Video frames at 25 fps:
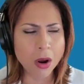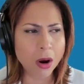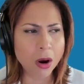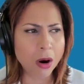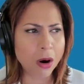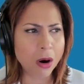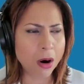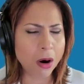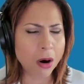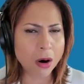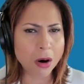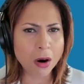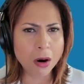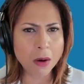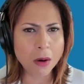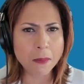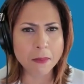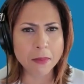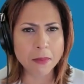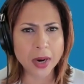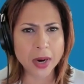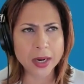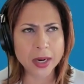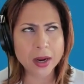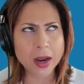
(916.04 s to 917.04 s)
Oh
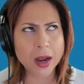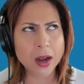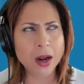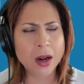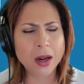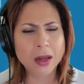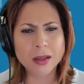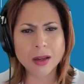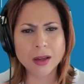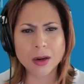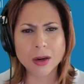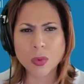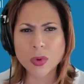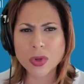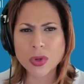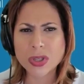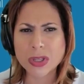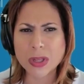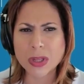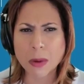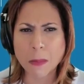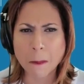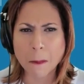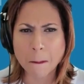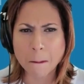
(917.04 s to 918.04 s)
my God, it
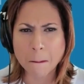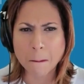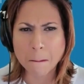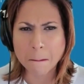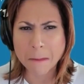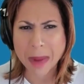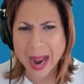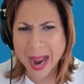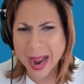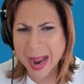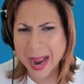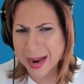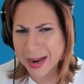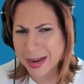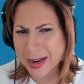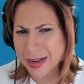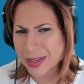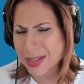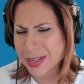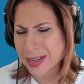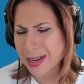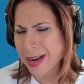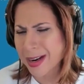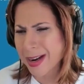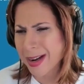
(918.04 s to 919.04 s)
was a
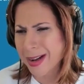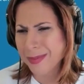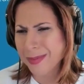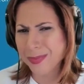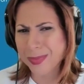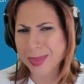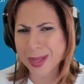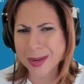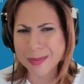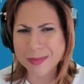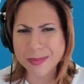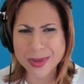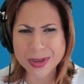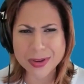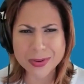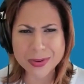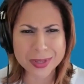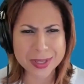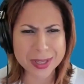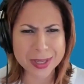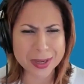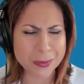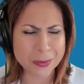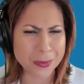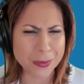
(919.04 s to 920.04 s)
bash. The
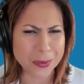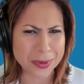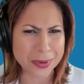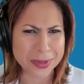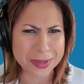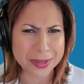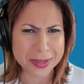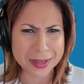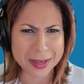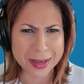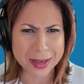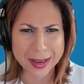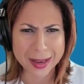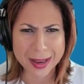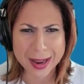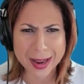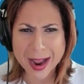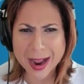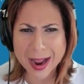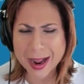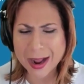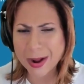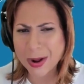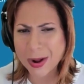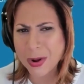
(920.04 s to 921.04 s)
music was
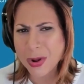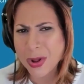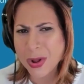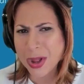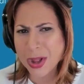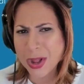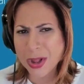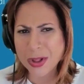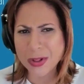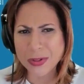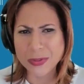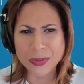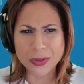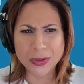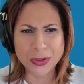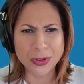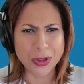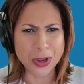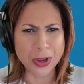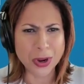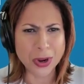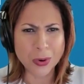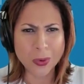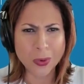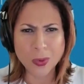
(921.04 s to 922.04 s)
loud.
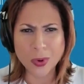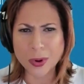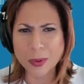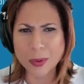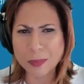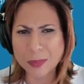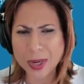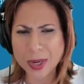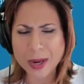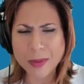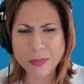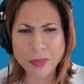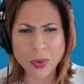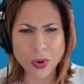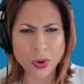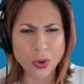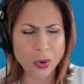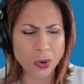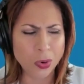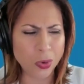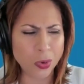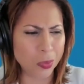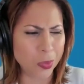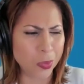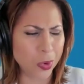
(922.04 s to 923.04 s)
There were
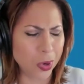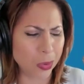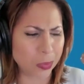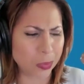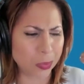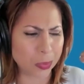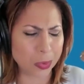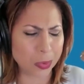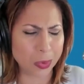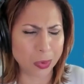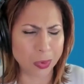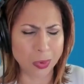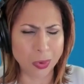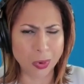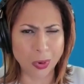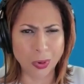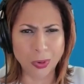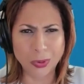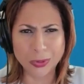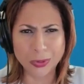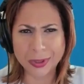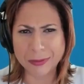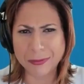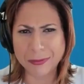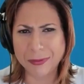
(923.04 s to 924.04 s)
people of
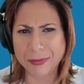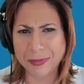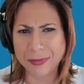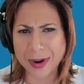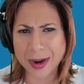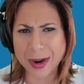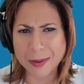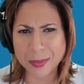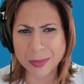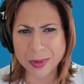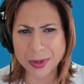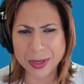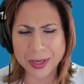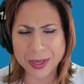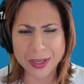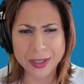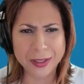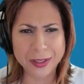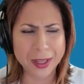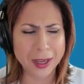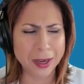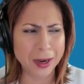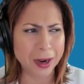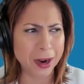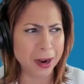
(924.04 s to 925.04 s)
all the family
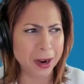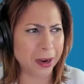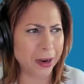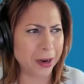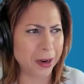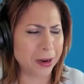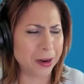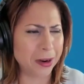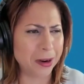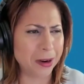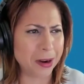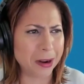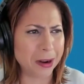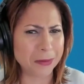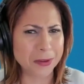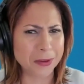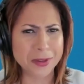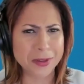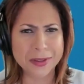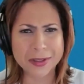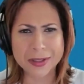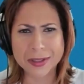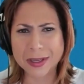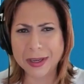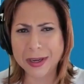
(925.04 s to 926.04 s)
that I
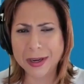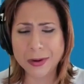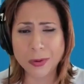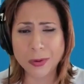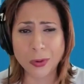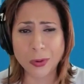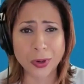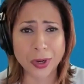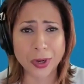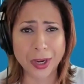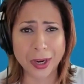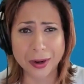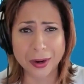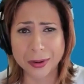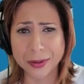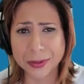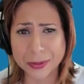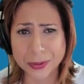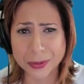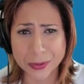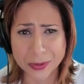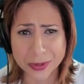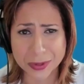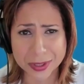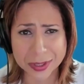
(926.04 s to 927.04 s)
haven't seen or cared
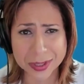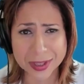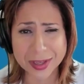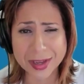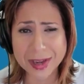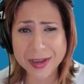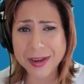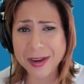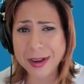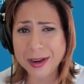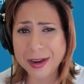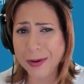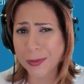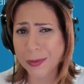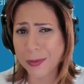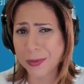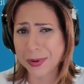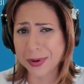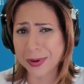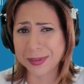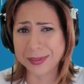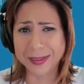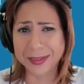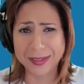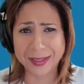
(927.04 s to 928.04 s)
to see
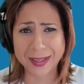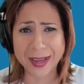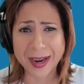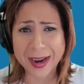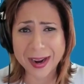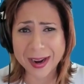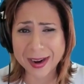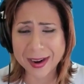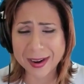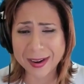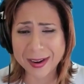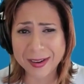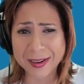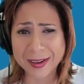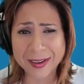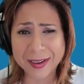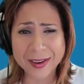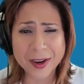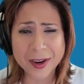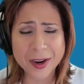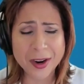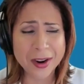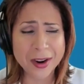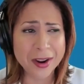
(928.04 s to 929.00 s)
were there.